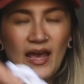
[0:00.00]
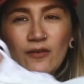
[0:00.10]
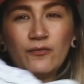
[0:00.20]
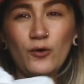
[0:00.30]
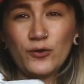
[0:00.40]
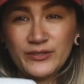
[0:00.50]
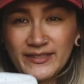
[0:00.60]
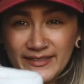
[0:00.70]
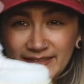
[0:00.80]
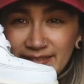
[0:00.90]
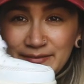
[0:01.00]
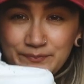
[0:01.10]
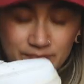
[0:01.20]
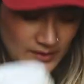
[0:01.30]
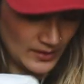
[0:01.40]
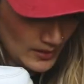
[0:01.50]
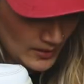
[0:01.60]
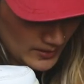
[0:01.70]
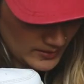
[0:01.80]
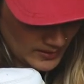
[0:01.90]
Air Forces.
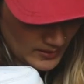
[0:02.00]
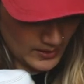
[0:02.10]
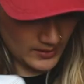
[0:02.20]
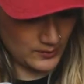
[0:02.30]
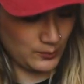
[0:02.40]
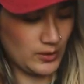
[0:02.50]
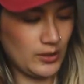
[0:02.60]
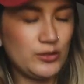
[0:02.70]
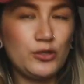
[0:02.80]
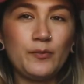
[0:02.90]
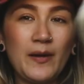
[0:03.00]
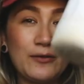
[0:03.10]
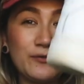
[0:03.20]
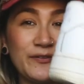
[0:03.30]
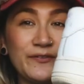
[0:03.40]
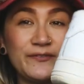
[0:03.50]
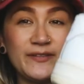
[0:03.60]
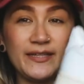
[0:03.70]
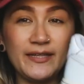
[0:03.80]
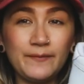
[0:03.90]
These were
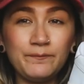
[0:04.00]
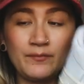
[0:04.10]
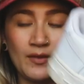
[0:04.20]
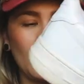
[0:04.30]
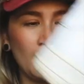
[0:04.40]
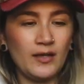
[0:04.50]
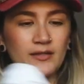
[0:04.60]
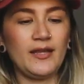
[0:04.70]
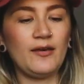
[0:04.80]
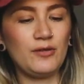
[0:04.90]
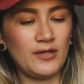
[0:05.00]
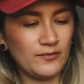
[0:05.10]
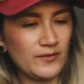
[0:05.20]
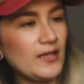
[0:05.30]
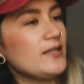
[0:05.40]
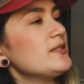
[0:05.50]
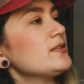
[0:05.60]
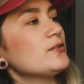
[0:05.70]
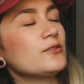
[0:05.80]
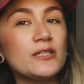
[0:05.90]
£2.50. They're in fairly
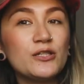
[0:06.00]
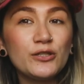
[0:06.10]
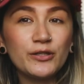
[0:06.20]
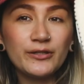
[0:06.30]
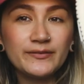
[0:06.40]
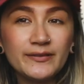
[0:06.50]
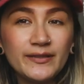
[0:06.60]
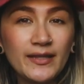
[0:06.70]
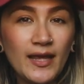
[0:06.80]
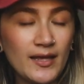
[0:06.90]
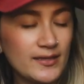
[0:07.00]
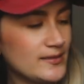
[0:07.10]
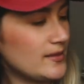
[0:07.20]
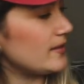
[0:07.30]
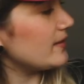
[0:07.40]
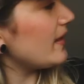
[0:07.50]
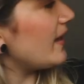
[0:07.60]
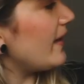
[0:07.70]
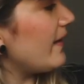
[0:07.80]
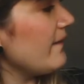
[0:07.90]
decent condition. See
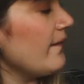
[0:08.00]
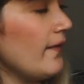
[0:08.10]
there.